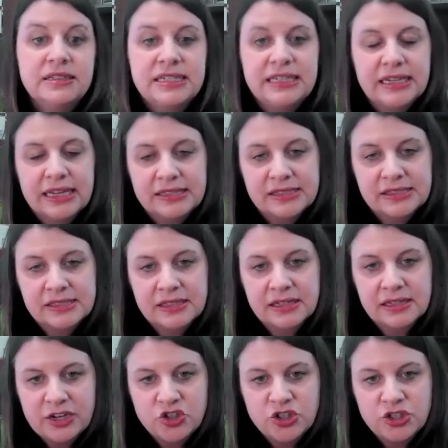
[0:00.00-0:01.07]

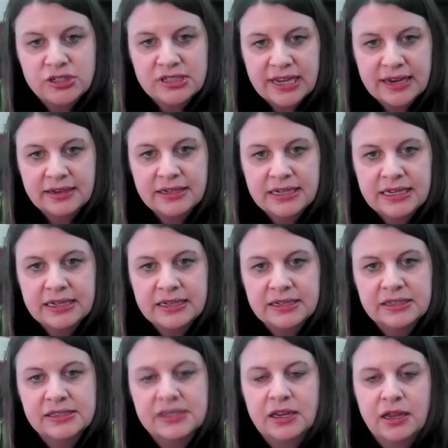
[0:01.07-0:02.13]
de-escalation
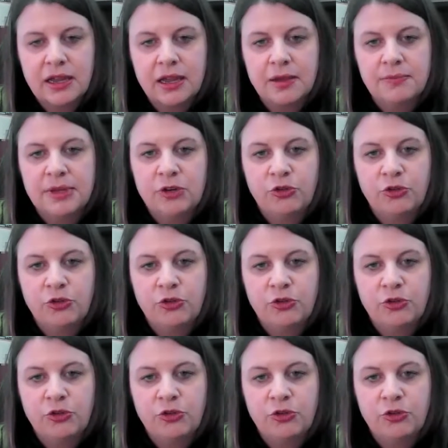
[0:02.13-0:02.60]
techniques um,